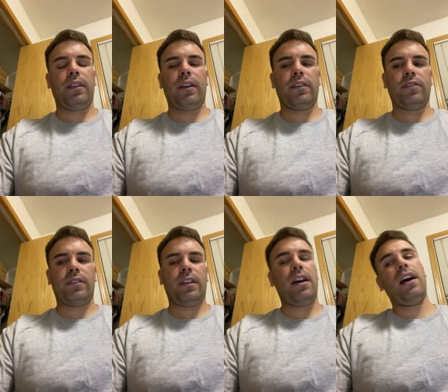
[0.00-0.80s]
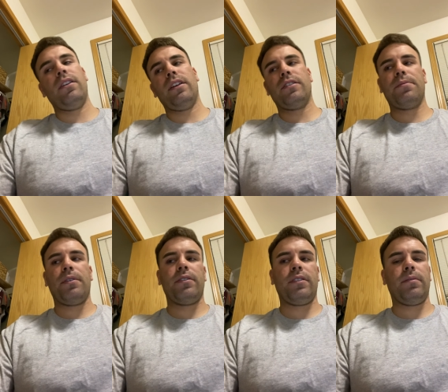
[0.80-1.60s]
They could just say, I don't like this
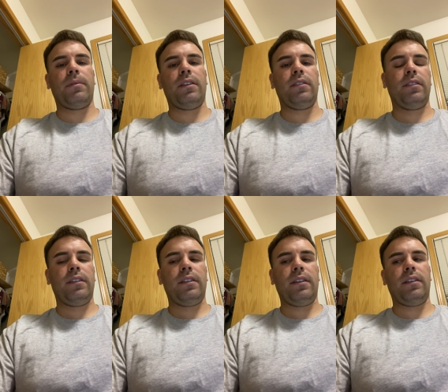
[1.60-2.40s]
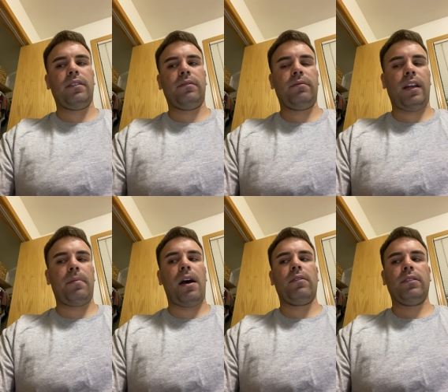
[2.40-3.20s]
person, I'm gonna take them
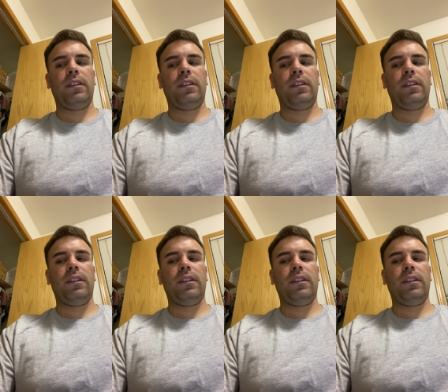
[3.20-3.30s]
out.